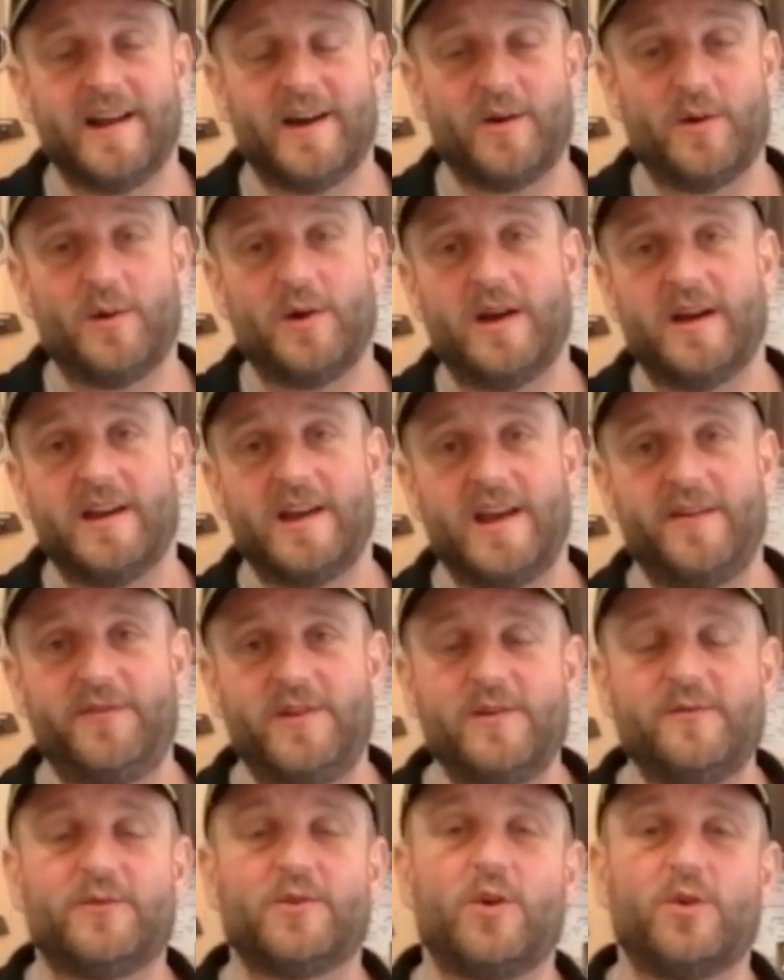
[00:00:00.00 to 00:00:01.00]
Now,
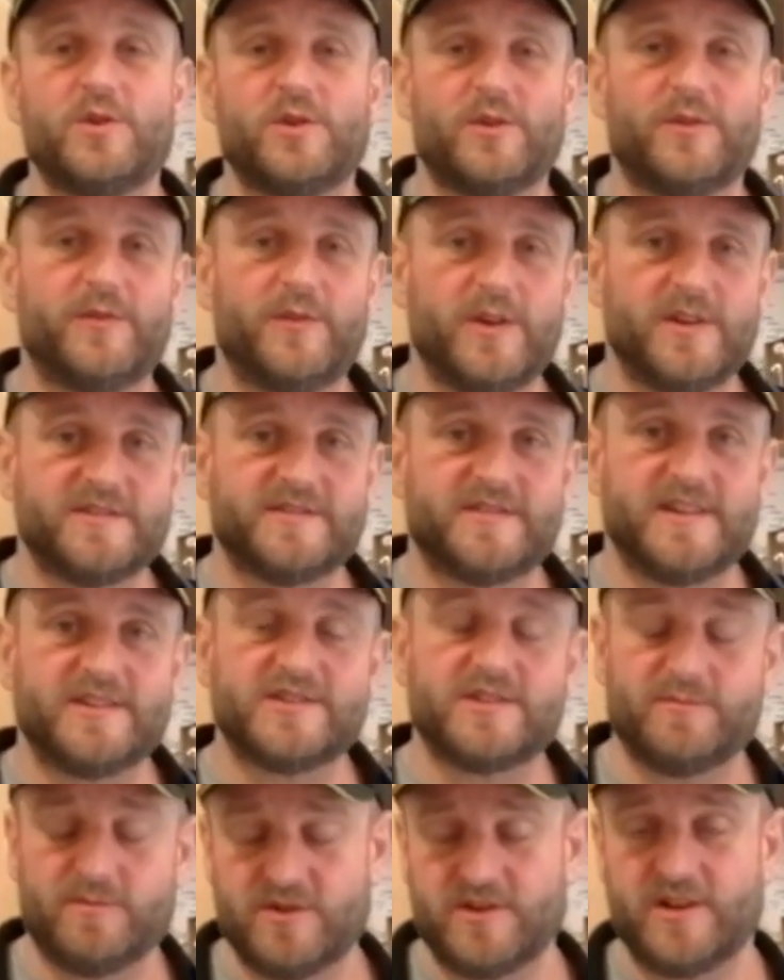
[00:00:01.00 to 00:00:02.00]
if you've got your
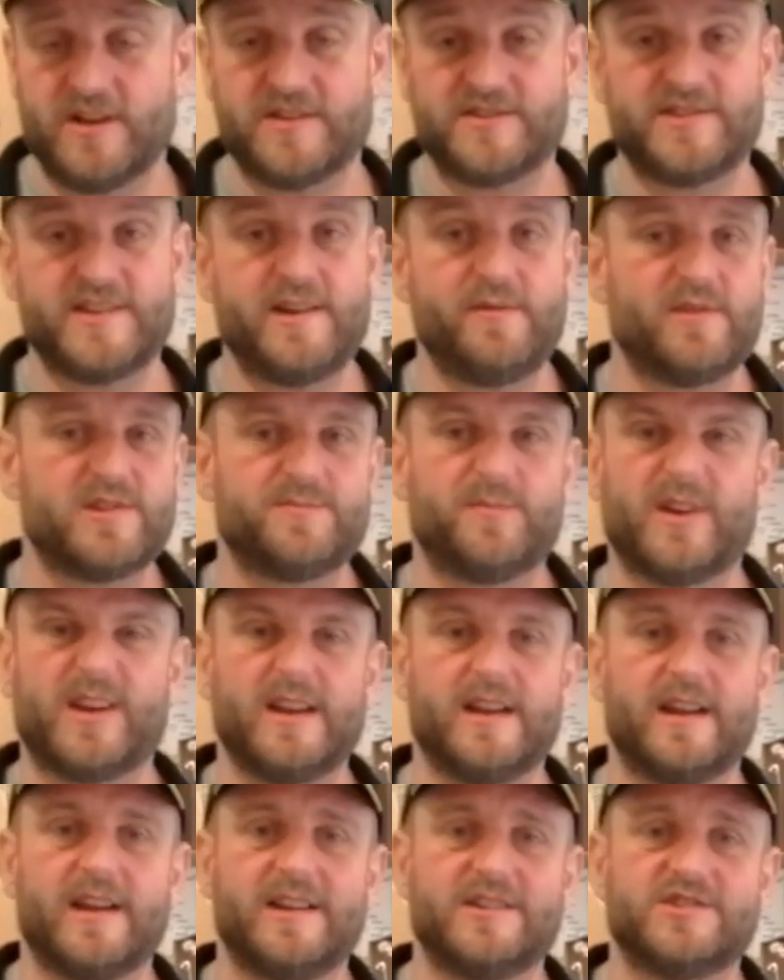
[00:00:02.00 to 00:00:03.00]
first instrument, a serious
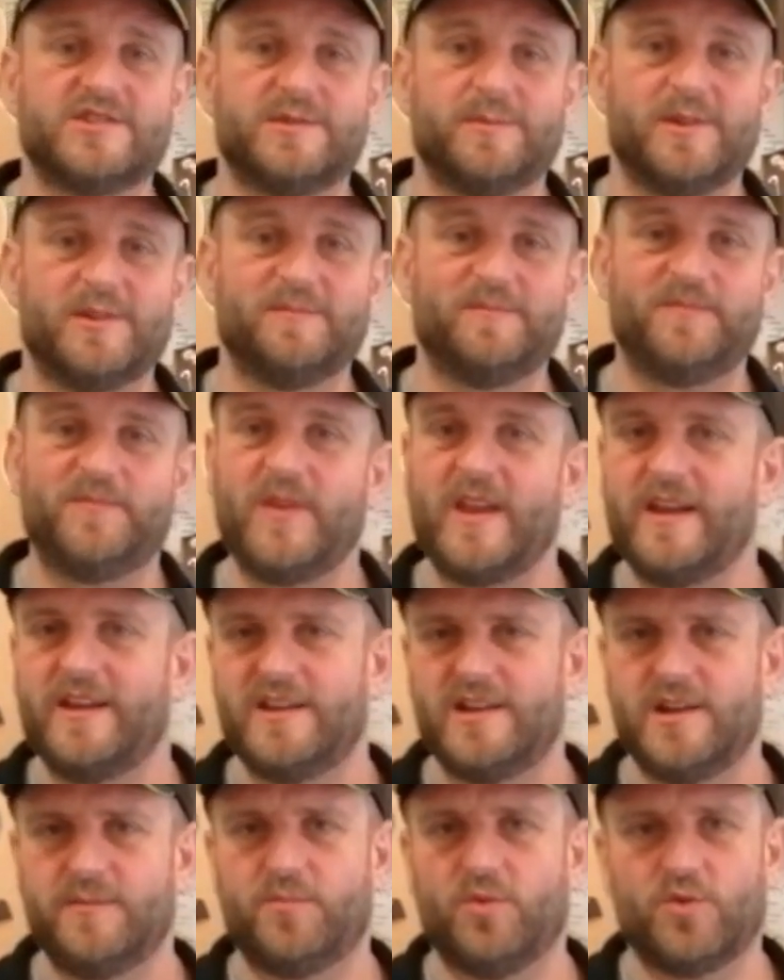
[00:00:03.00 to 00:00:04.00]
beginner instrument,
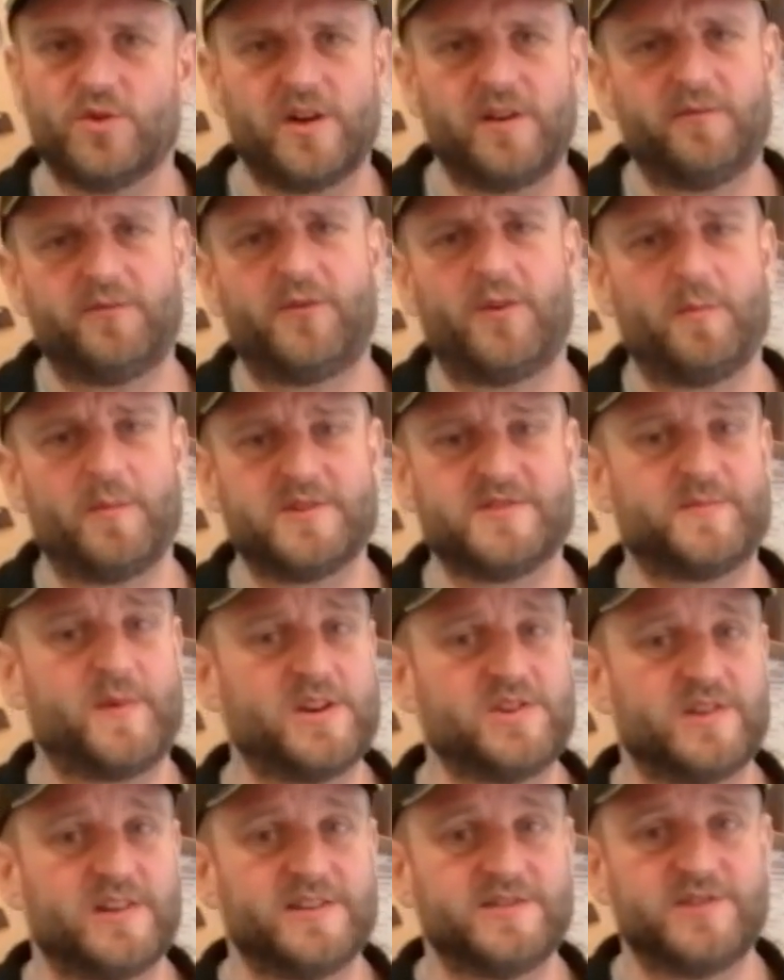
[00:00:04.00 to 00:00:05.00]
you bought it from a
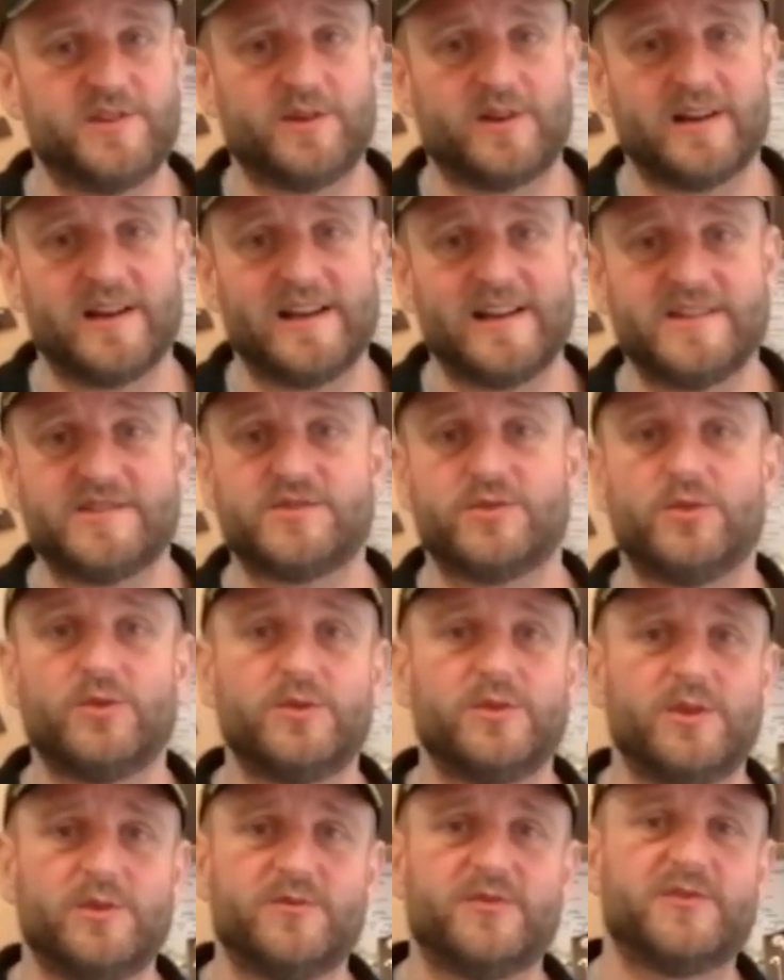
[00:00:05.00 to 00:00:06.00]
specialist ukulele
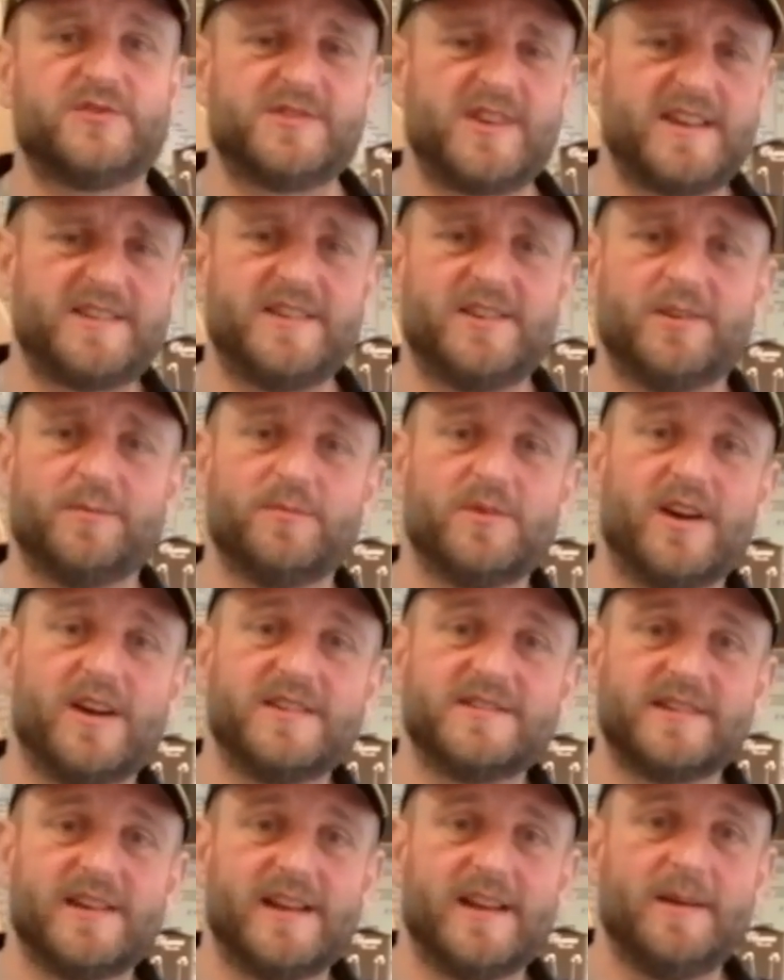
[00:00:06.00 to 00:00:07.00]
store who've set it up
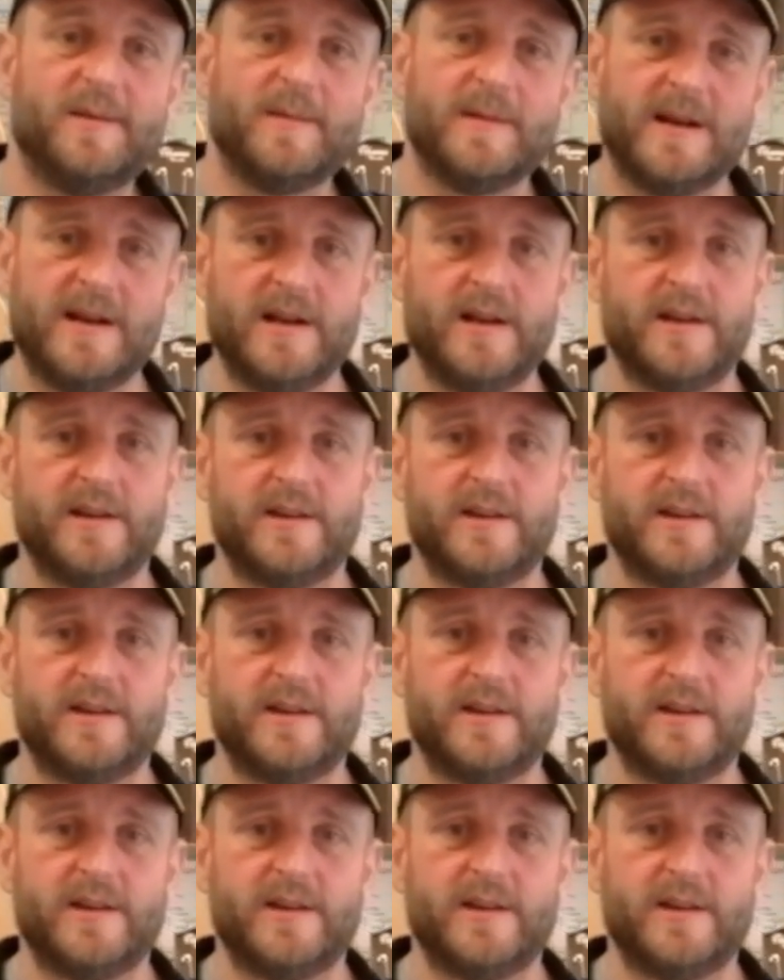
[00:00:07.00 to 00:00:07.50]
nicely,